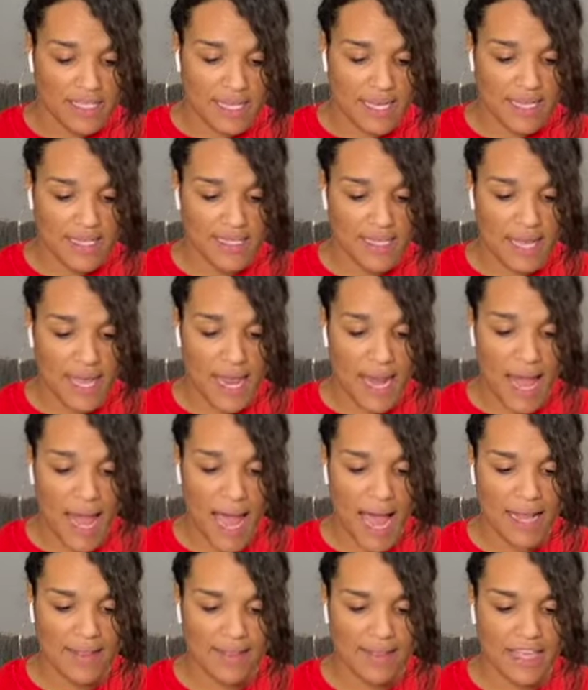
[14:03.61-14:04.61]
nanny said,
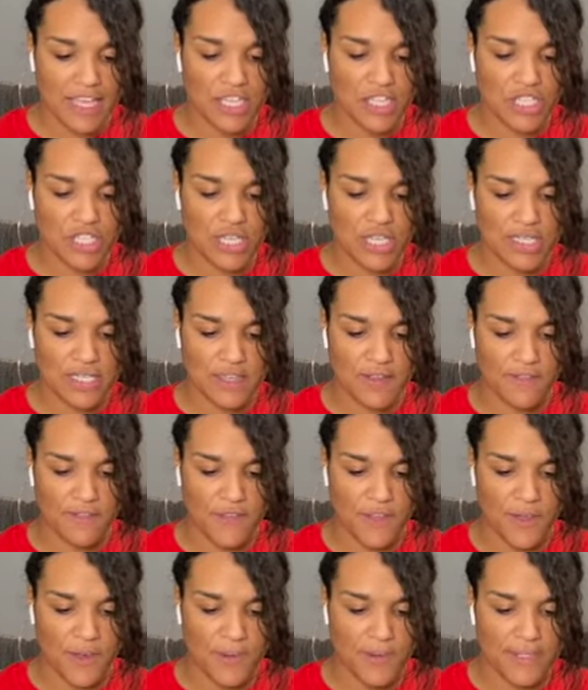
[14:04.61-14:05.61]
I think she's
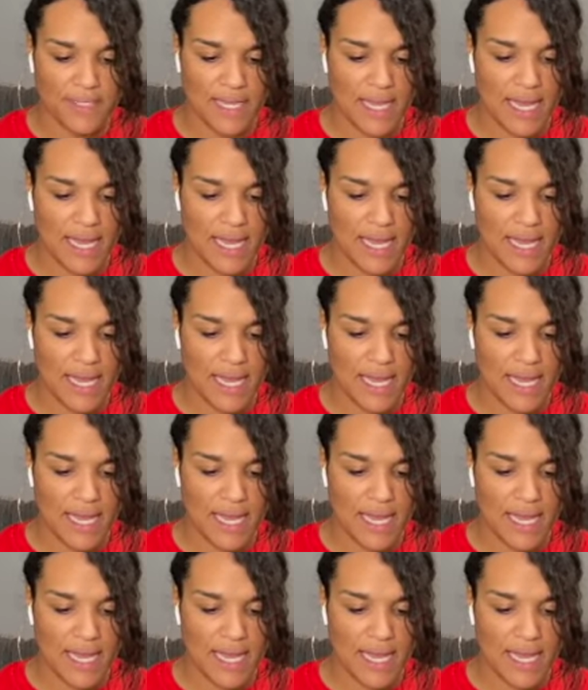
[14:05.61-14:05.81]
confused.